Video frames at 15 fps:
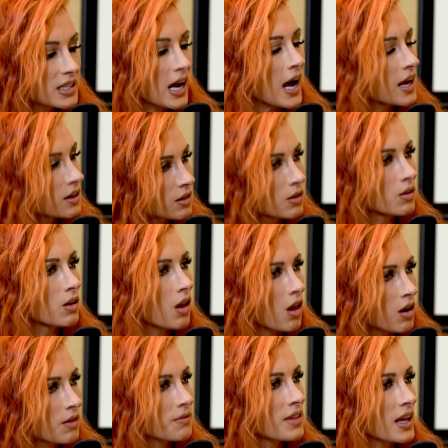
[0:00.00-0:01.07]
to handle
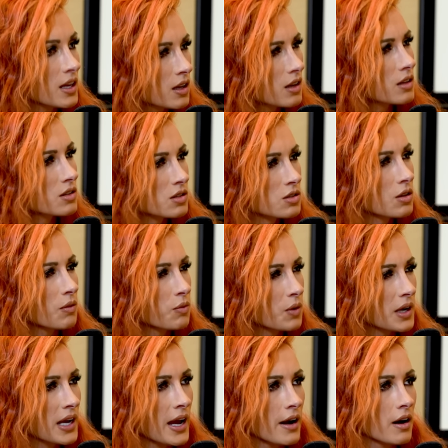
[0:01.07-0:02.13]
all of that stuff with
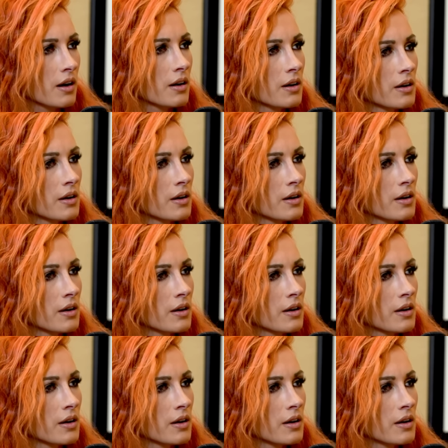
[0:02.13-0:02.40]
care.